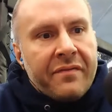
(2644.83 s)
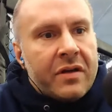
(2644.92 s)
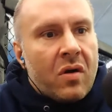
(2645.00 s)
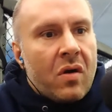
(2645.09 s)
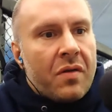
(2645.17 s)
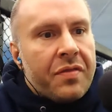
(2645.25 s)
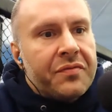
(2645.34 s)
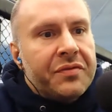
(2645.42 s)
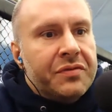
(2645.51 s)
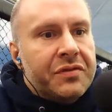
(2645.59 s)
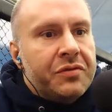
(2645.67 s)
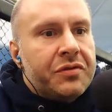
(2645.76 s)
gone
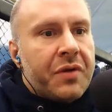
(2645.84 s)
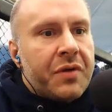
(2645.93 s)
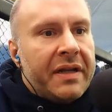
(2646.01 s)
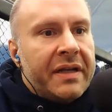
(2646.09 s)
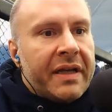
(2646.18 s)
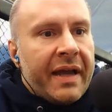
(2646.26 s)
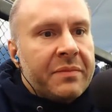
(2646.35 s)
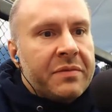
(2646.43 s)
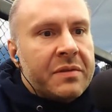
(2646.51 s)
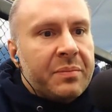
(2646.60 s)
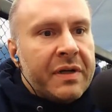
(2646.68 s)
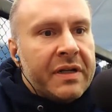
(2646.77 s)
through 2 training
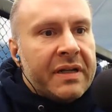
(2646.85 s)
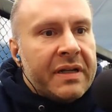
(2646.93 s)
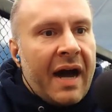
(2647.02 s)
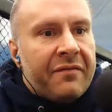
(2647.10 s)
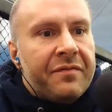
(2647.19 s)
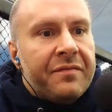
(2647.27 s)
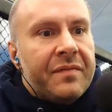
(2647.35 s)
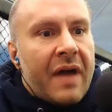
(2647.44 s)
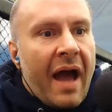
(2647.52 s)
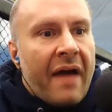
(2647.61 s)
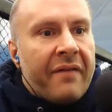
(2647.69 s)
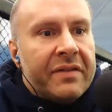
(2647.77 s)
camps but not
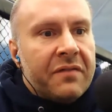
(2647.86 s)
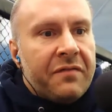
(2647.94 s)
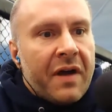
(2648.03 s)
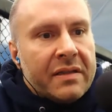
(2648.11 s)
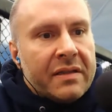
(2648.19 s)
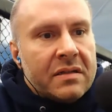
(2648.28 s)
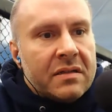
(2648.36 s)
having the fights?